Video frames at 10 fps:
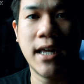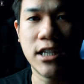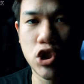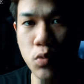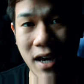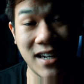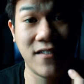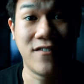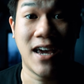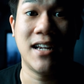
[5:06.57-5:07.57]
into an
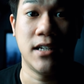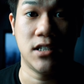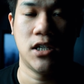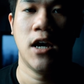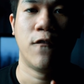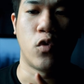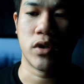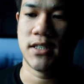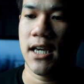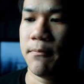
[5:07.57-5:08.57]
advantage. For
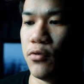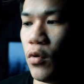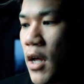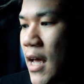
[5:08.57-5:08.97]
example,